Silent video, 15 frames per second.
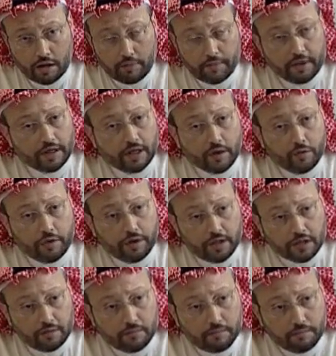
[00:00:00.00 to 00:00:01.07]
America will
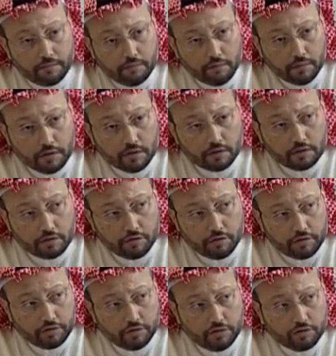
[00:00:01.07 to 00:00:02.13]
not
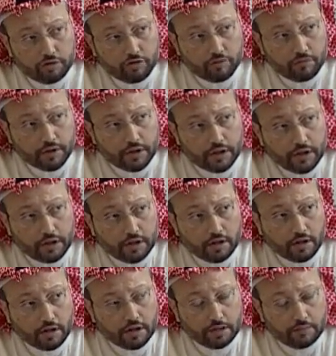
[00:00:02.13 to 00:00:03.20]
continue to be
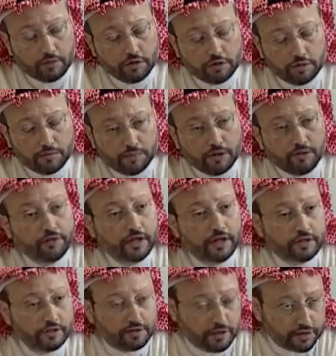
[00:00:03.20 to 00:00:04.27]
the most
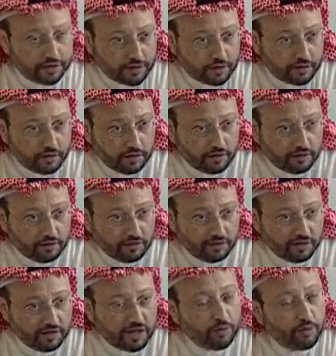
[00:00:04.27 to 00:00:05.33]
preferred nation
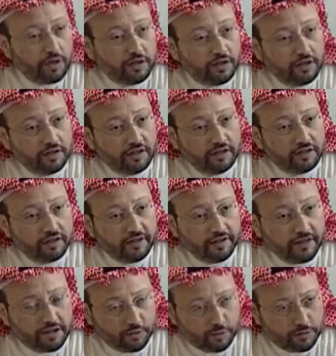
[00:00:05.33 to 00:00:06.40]
in the
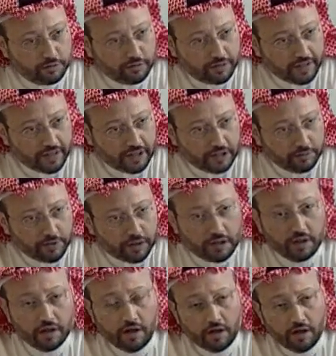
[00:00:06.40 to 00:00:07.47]
relation with Saudi Arabia.
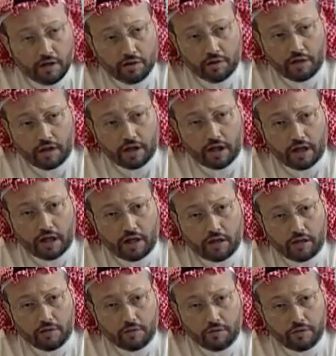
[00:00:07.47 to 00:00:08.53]

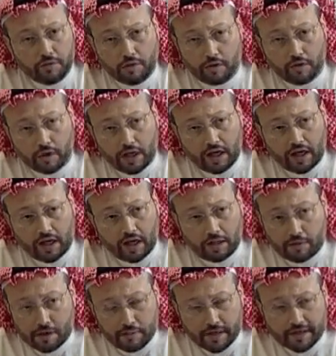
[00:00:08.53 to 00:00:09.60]
No,
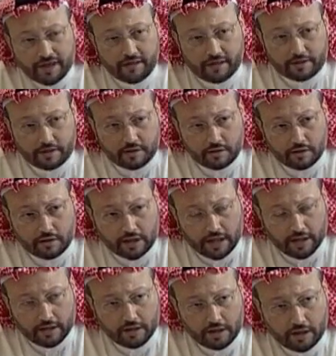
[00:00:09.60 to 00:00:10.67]
I'm against the
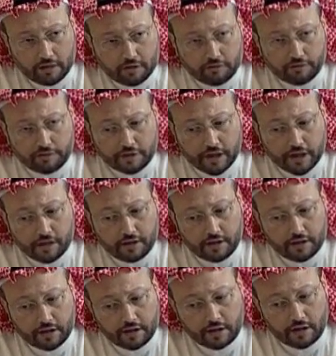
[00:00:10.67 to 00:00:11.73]
idea of
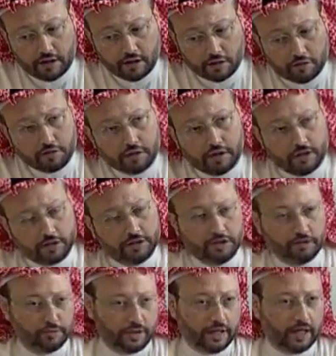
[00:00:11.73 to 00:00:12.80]
turning the good
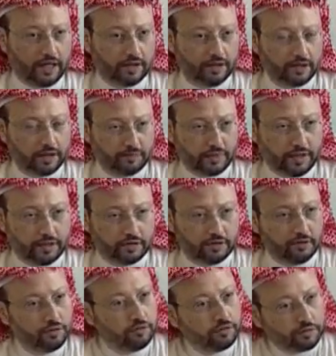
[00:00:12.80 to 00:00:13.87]
relation we had in the past
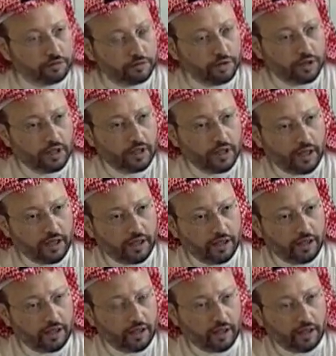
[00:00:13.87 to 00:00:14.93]
into
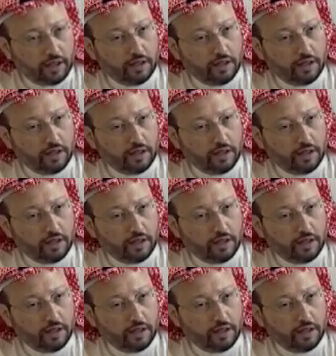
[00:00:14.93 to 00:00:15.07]
an